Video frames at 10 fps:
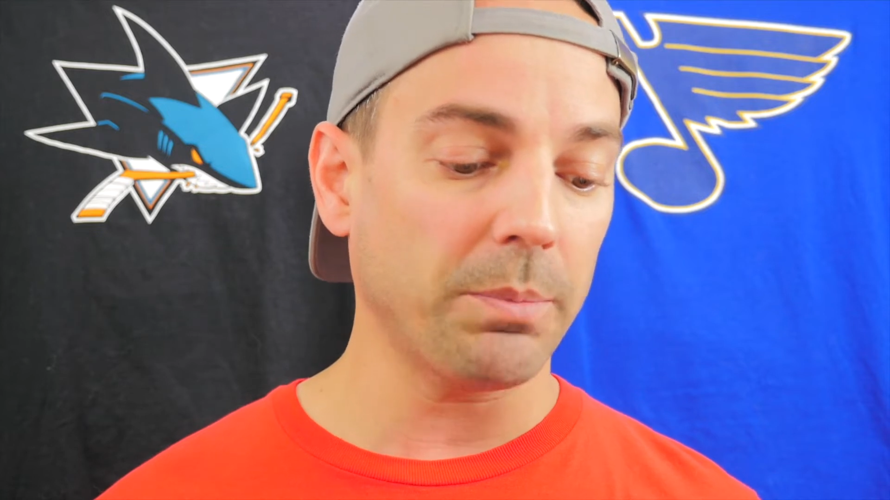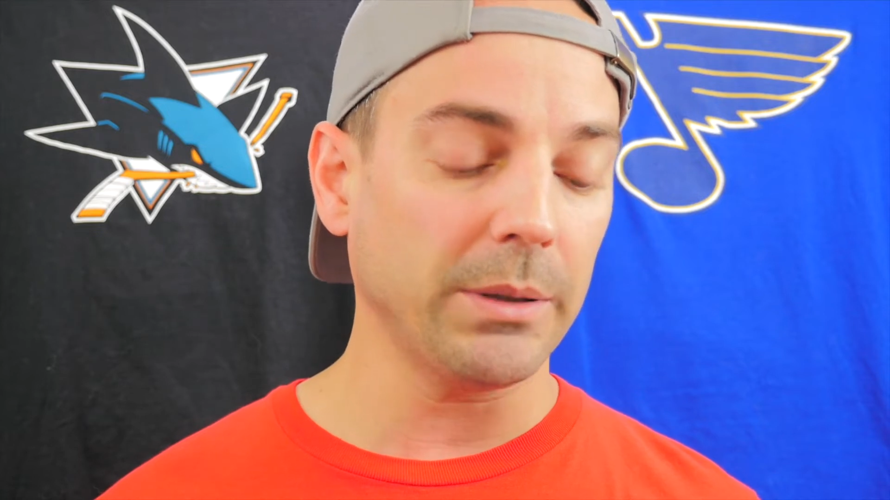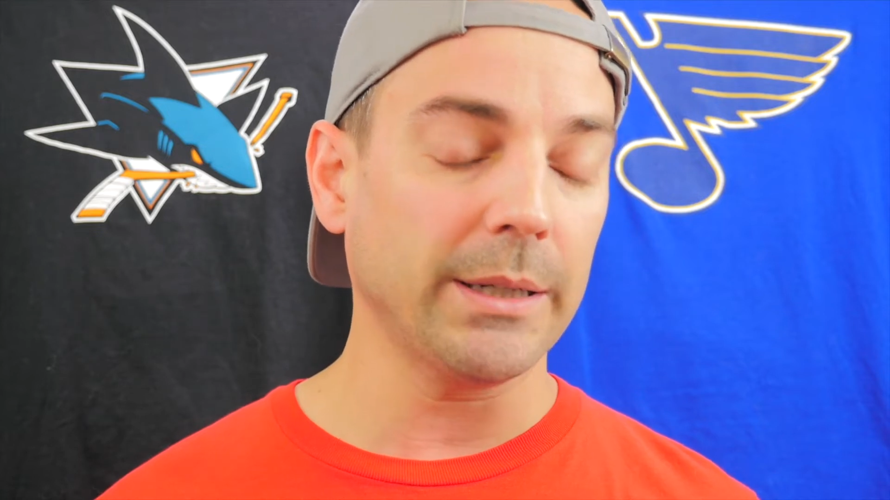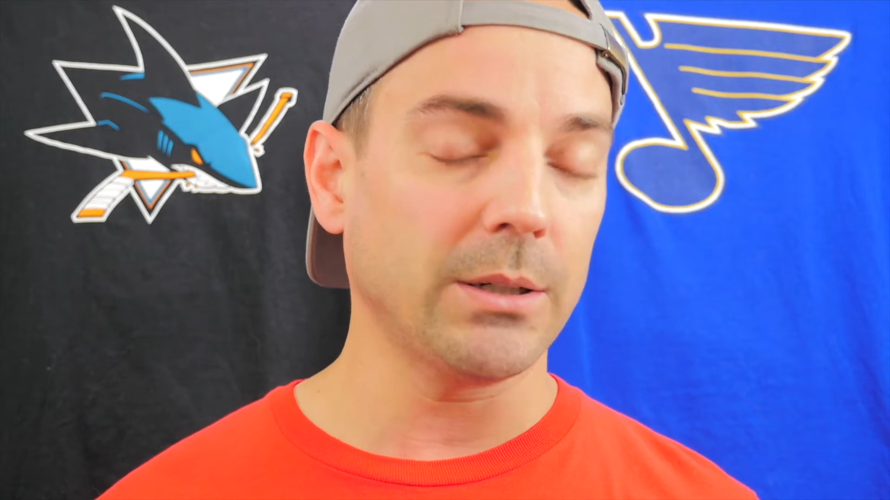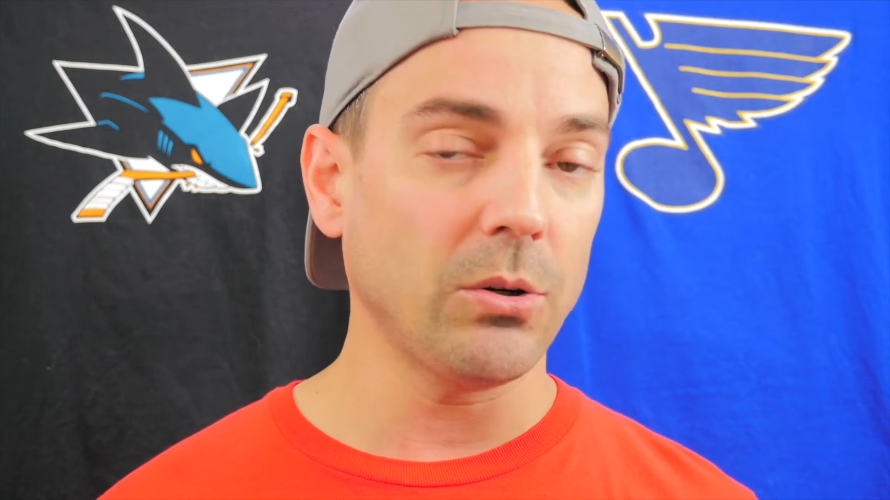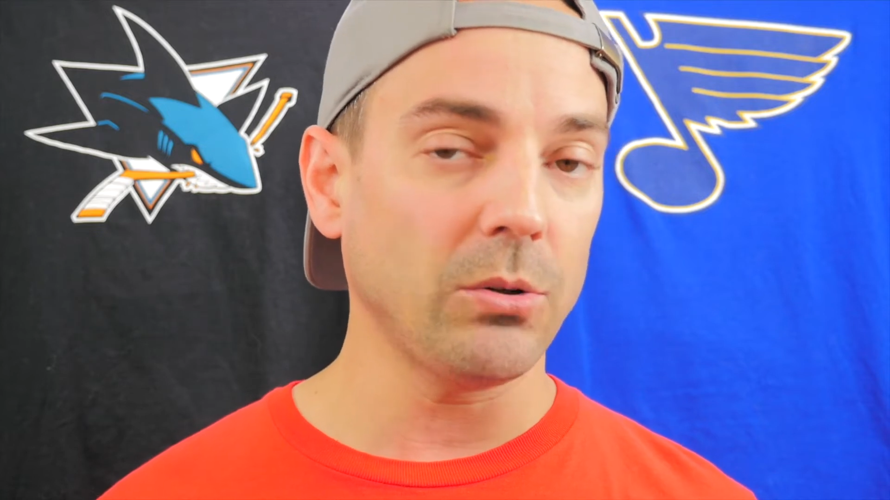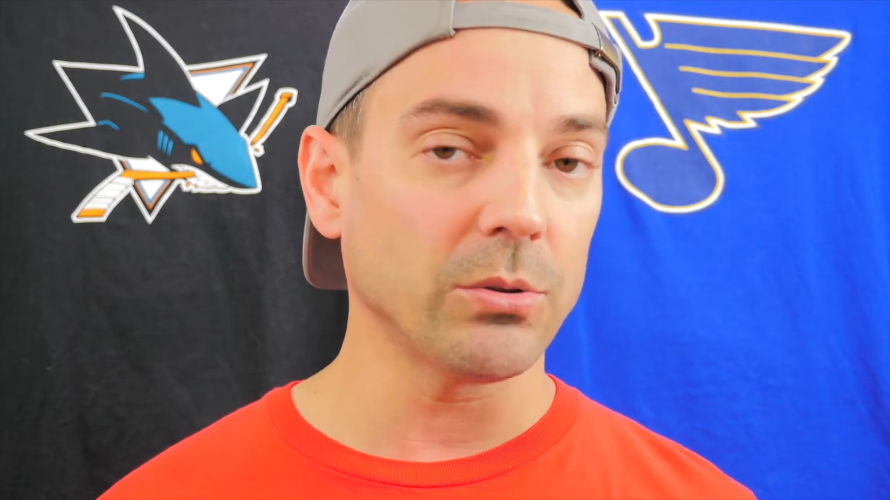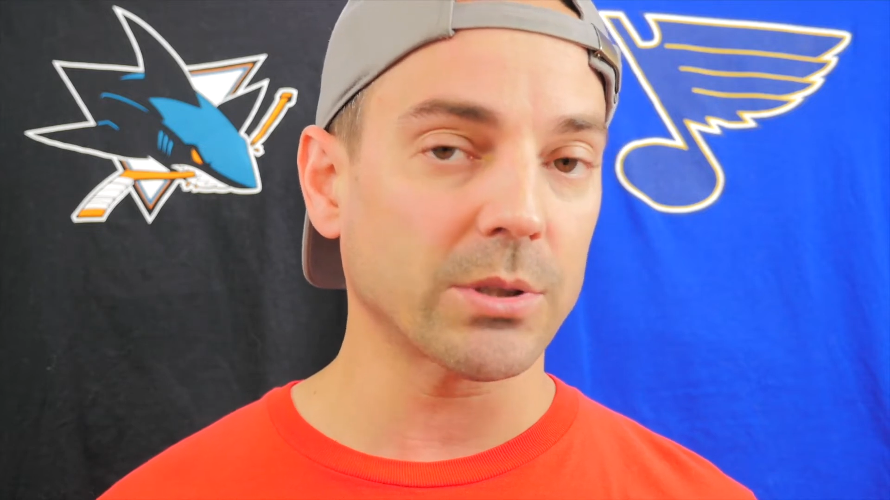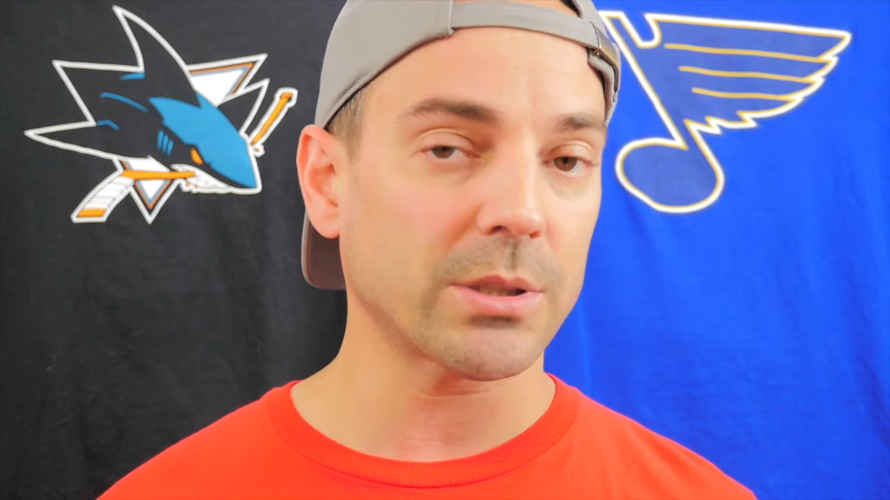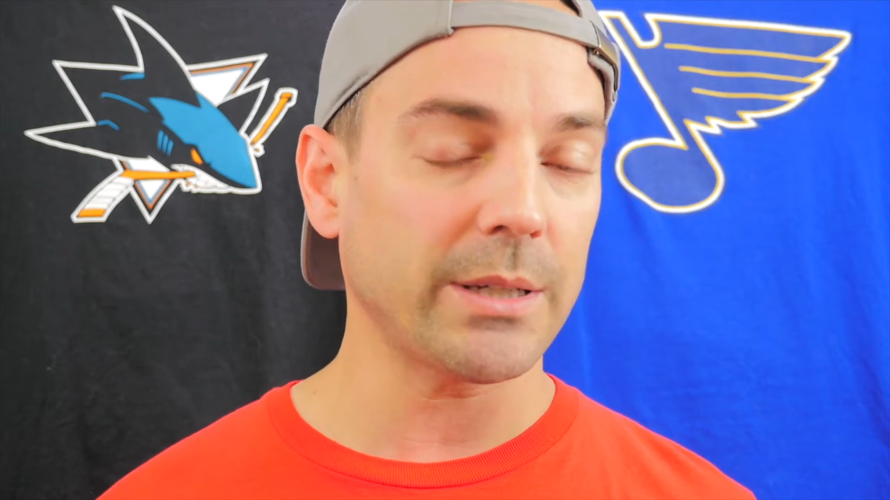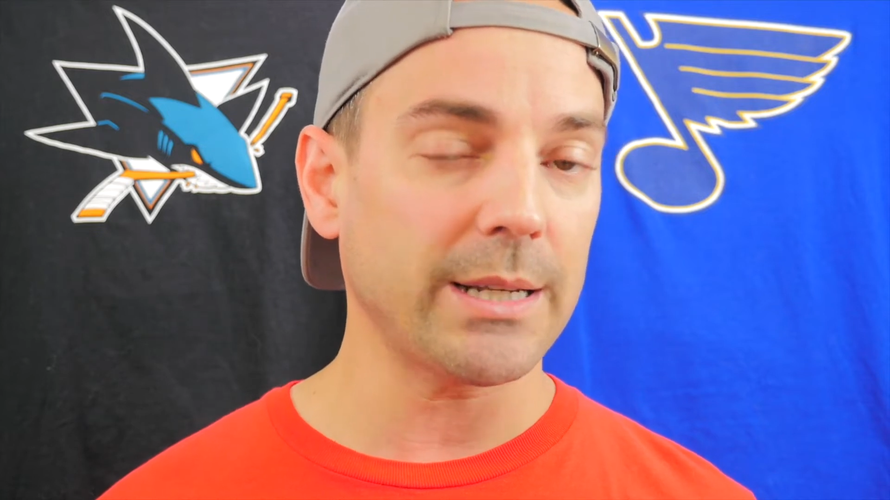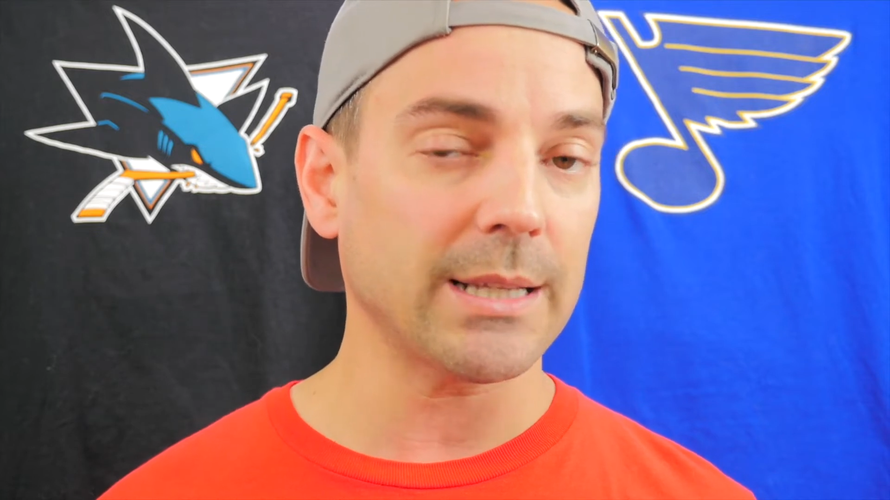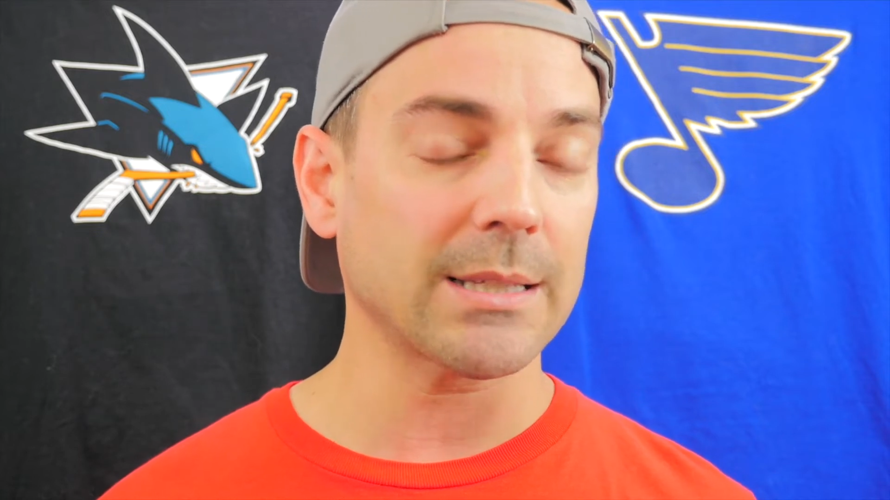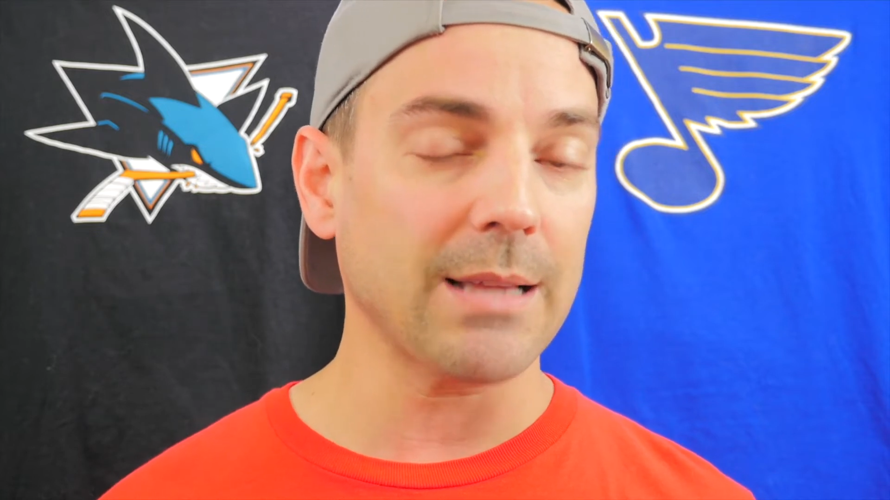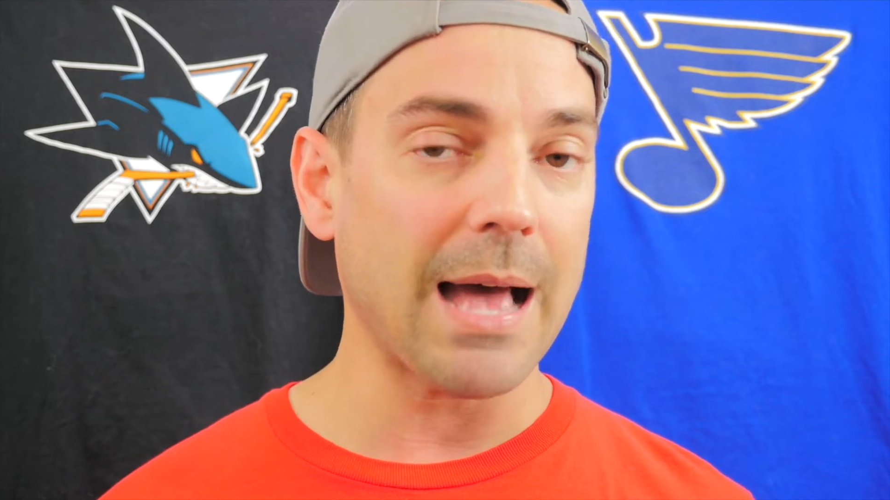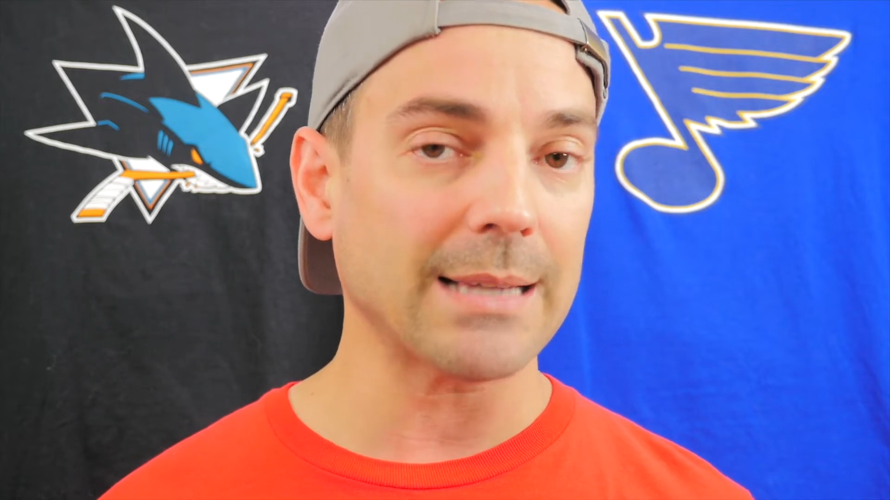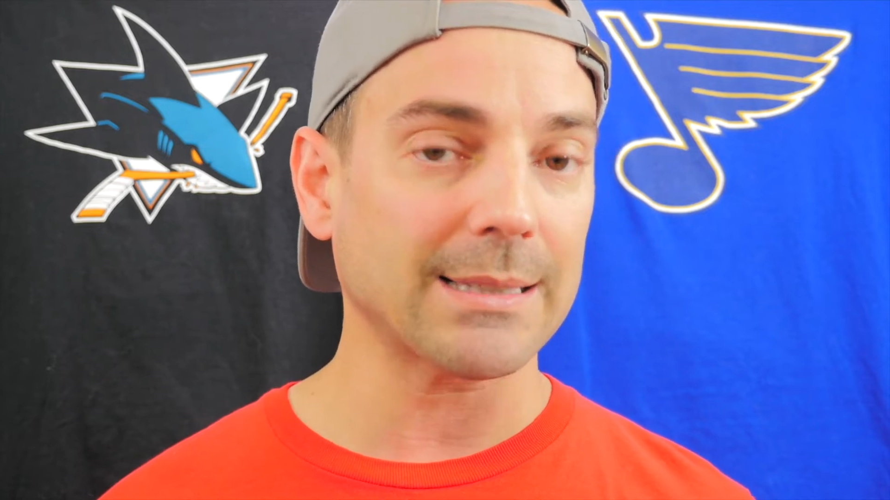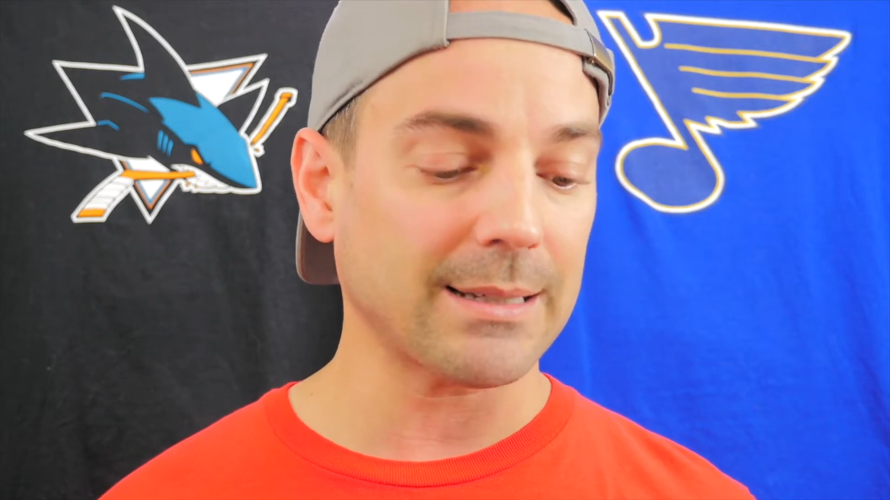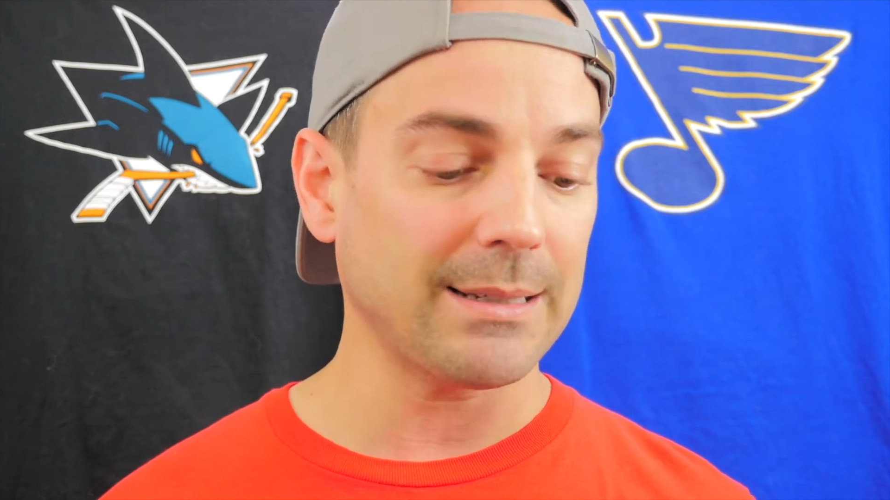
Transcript: play goals in its last